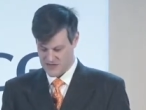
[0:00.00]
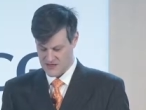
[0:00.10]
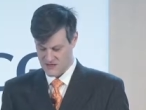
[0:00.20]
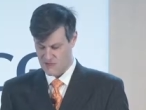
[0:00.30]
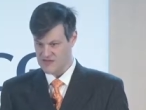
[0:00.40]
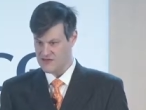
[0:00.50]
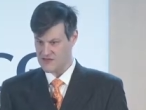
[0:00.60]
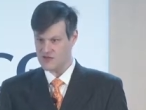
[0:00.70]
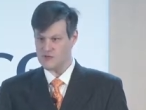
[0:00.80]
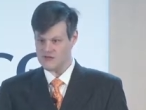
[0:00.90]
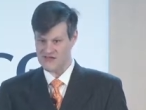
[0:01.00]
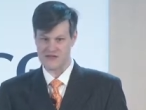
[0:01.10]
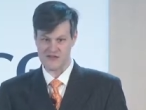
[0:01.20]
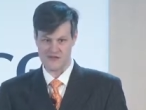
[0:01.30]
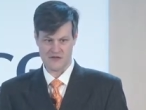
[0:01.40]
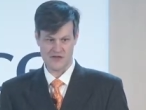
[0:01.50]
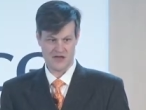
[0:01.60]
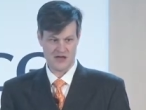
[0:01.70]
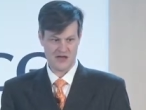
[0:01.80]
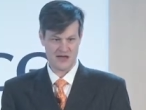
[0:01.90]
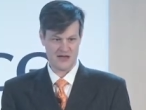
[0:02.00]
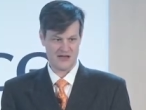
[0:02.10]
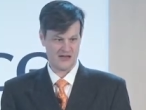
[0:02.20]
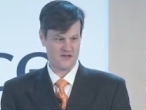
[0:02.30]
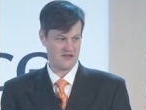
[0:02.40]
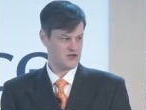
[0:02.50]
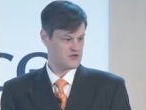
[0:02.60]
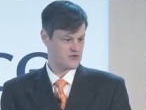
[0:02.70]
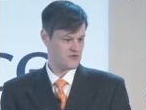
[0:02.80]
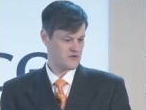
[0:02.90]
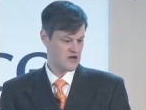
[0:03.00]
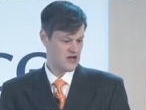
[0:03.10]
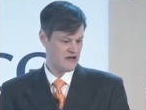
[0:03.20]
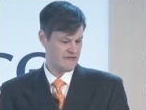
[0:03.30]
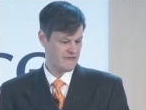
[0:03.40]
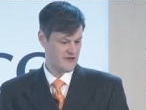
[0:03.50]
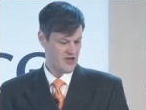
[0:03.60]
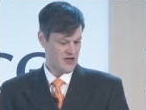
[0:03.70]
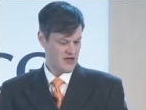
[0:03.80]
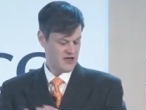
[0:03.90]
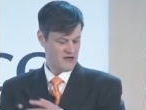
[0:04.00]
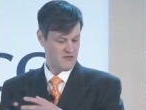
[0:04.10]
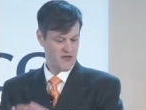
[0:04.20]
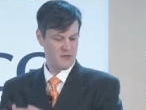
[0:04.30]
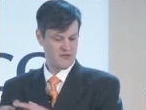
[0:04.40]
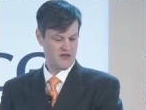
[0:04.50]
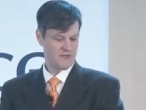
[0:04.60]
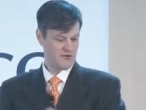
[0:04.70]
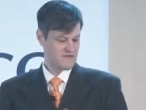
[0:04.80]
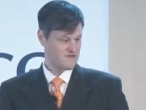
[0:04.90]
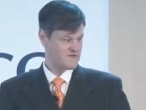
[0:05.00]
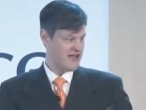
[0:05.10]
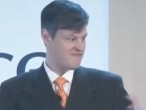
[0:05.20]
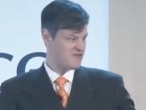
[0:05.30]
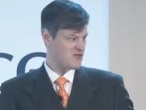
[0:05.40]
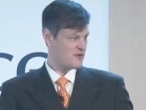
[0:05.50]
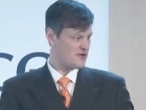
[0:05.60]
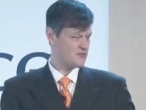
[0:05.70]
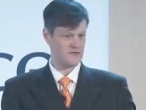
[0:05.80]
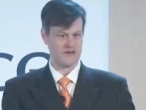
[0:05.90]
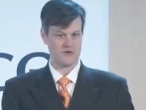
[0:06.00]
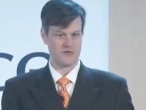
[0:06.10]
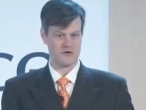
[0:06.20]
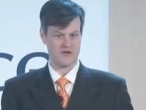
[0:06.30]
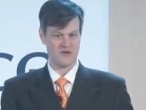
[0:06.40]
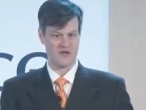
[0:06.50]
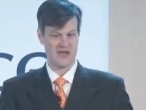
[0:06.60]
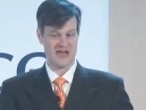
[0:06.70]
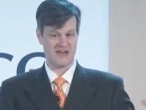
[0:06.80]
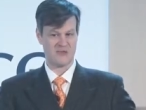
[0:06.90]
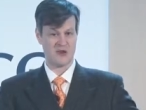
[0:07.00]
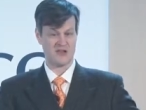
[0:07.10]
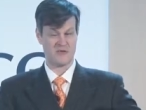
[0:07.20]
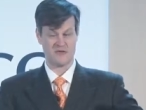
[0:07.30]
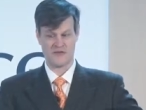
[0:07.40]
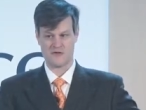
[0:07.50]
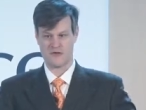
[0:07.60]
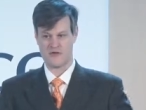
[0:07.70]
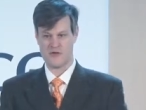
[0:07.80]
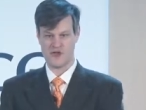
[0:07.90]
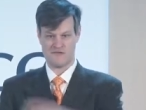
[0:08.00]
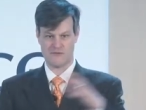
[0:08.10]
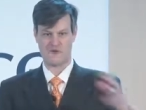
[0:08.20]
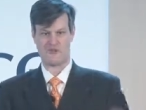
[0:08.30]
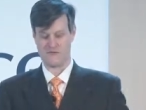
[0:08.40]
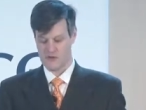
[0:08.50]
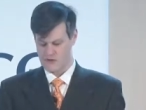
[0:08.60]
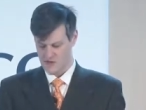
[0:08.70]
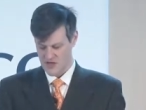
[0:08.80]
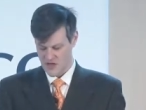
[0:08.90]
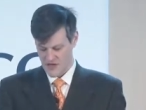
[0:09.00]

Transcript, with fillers: is when I see numbers like this. Uh, it's an issue of those numbers driving the political discourse and the political discourse reinforcing those,